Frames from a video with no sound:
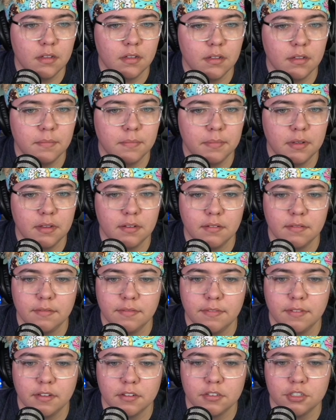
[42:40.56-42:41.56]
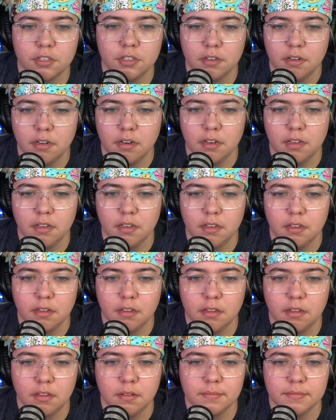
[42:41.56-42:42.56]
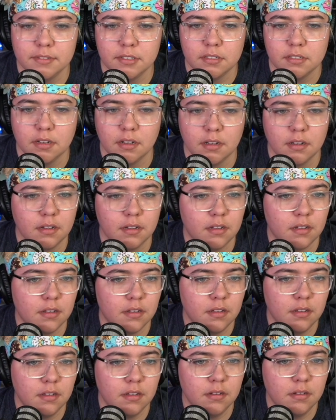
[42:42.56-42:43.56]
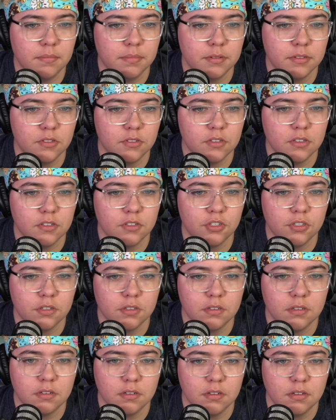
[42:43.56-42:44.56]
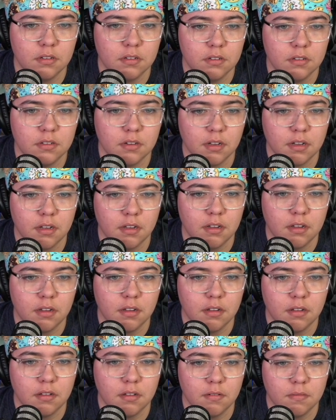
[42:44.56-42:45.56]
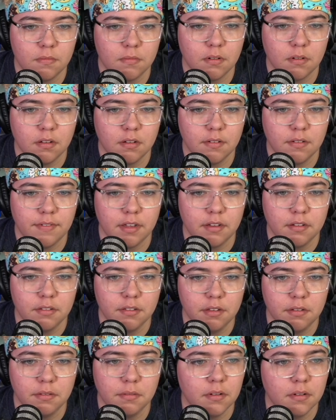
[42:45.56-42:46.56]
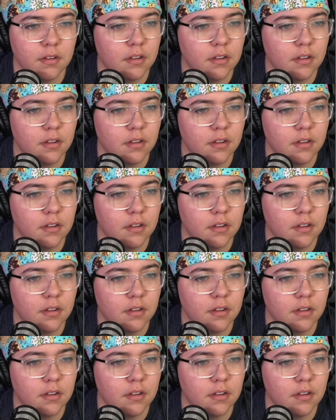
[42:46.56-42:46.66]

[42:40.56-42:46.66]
button function names dot position dot raw value.